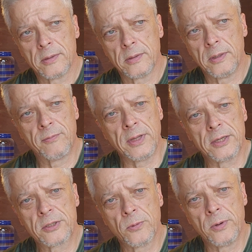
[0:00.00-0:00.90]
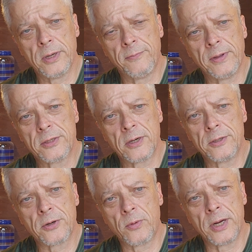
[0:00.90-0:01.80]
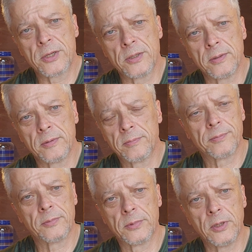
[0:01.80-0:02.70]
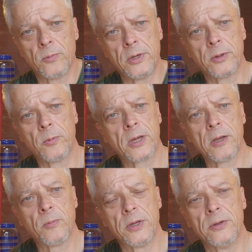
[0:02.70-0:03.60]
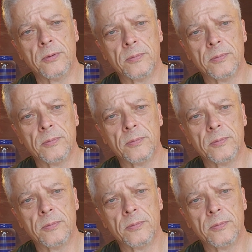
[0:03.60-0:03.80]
If that's our direction, then what can we do?